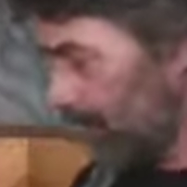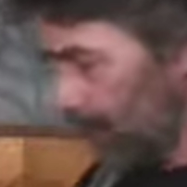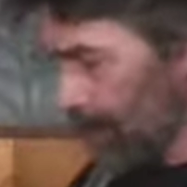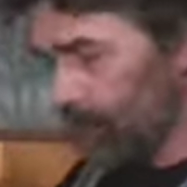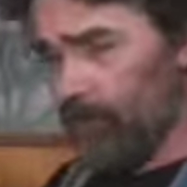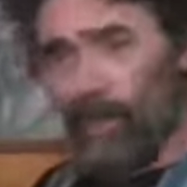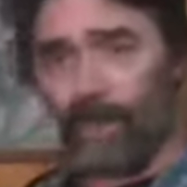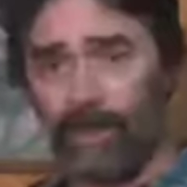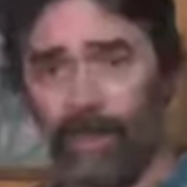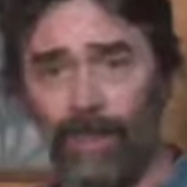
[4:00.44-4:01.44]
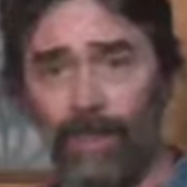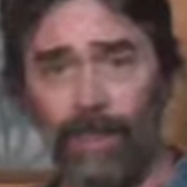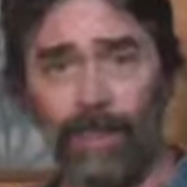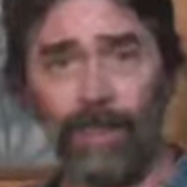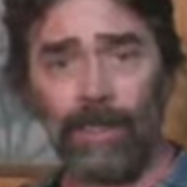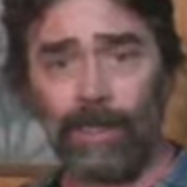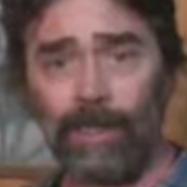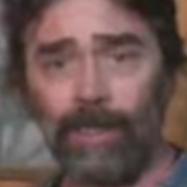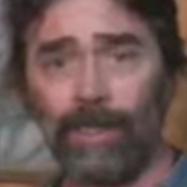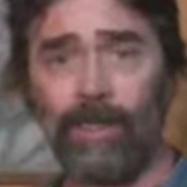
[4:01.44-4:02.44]
God trusted
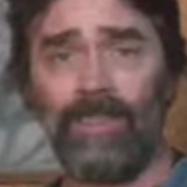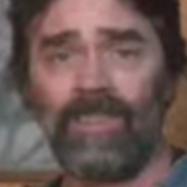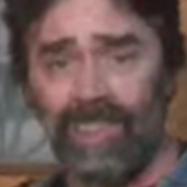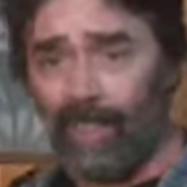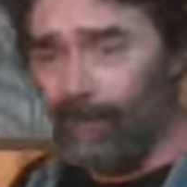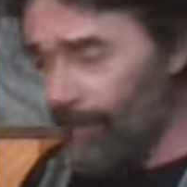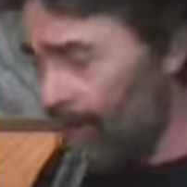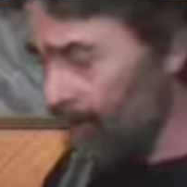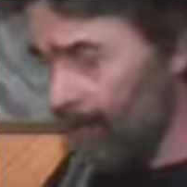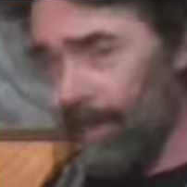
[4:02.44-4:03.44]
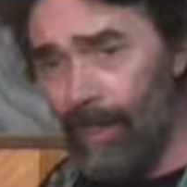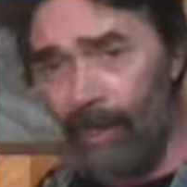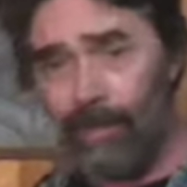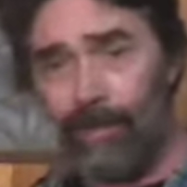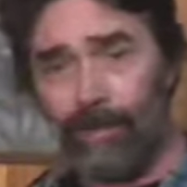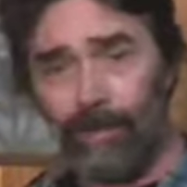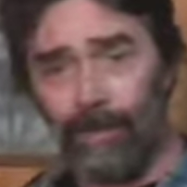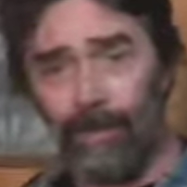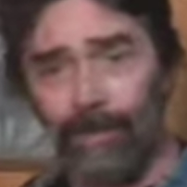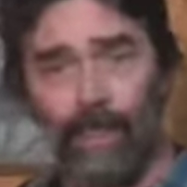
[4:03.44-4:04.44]
in his steadfast love,
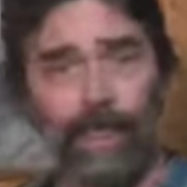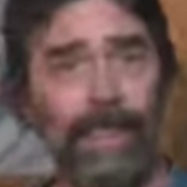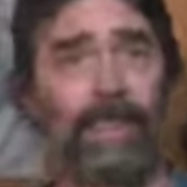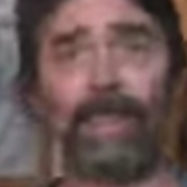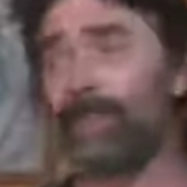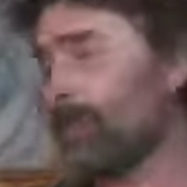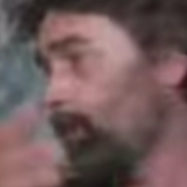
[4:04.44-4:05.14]
in his